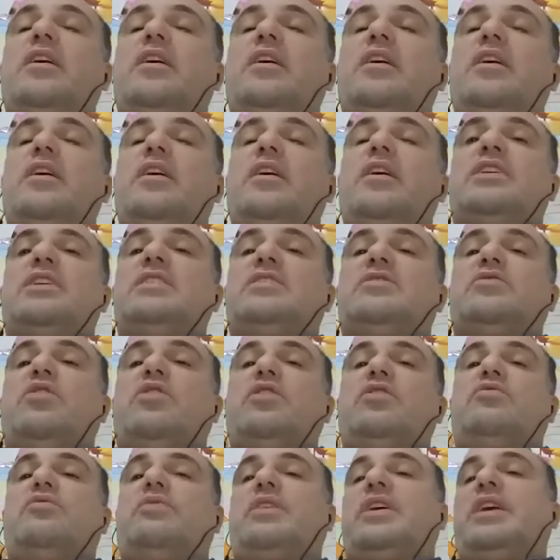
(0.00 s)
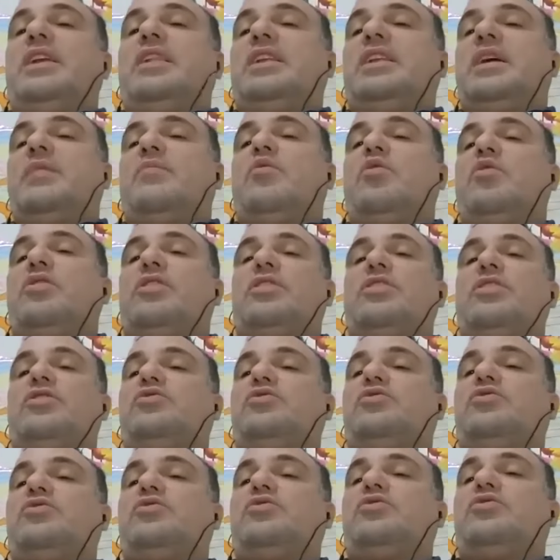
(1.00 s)
Israel is going to kill them, or they're
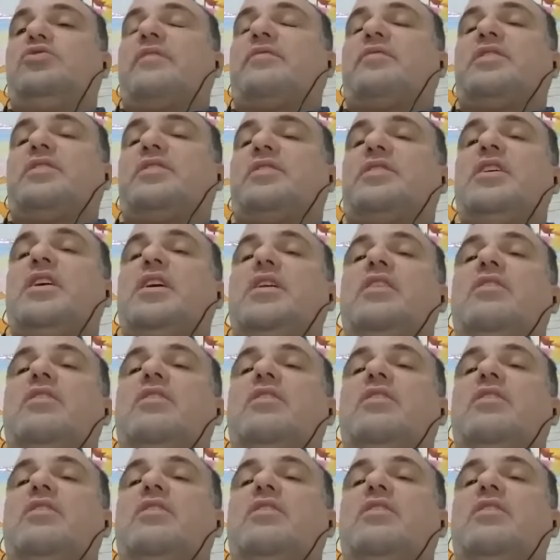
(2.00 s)
just going to have to